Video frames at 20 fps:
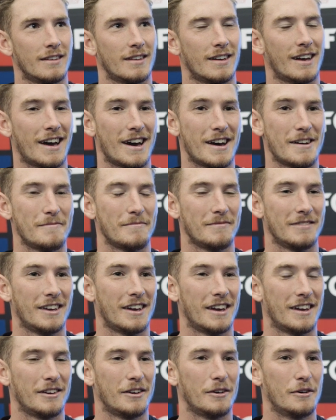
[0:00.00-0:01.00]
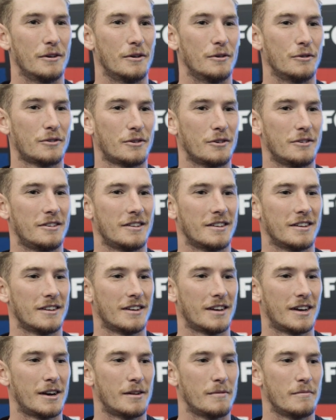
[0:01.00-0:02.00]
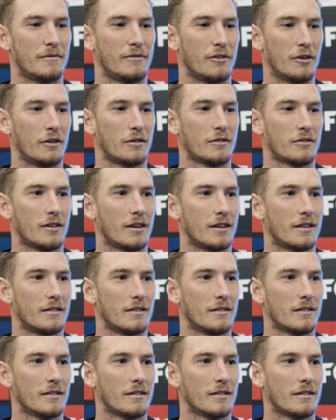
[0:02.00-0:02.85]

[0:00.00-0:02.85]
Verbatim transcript: Yeah, it was good to first get